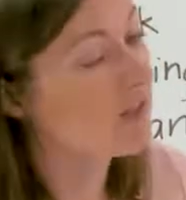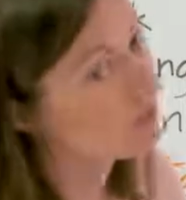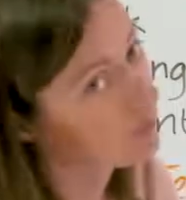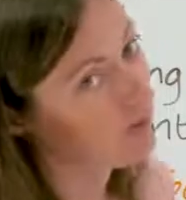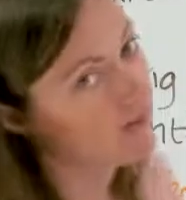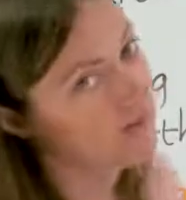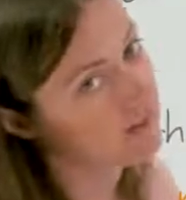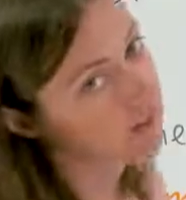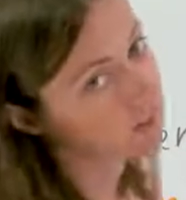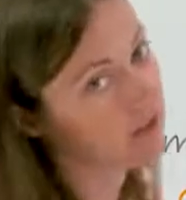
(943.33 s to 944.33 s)
That's what I
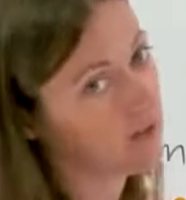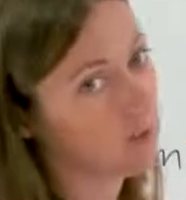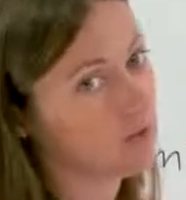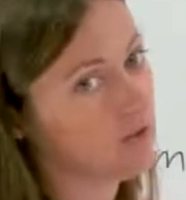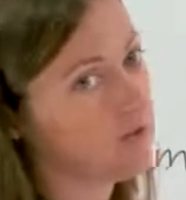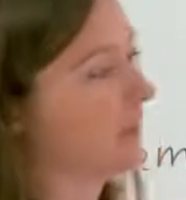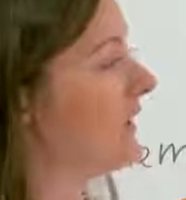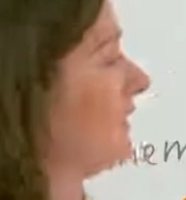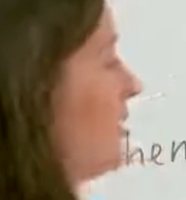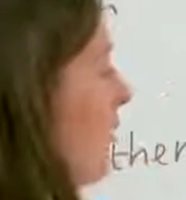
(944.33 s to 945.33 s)
think. Let me know what you think in the